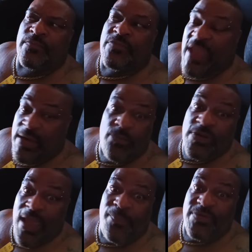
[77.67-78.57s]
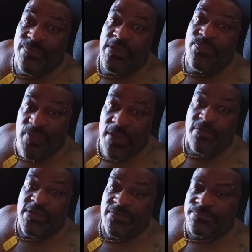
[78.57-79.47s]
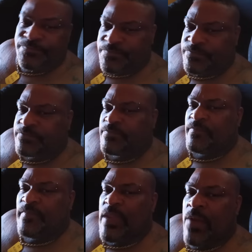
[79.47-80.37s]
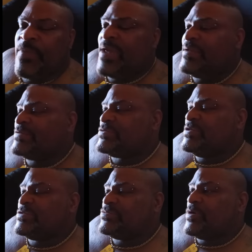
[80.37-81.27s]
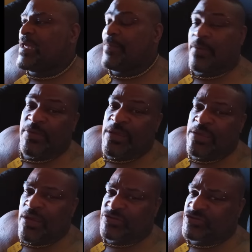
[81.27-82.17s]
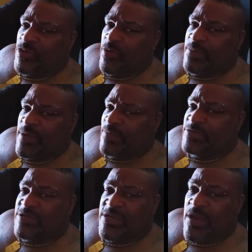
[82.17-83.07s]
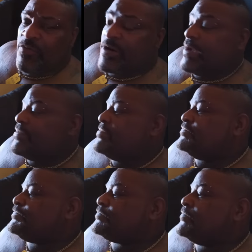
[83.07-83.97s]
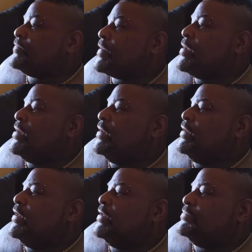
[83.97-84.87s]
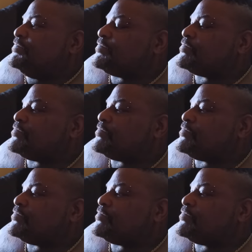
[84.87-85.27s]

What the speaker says: that it would happen to me, period. Man, this is what happened. I'm going to give y'all a story, man. I'm going to tell y'all what happened.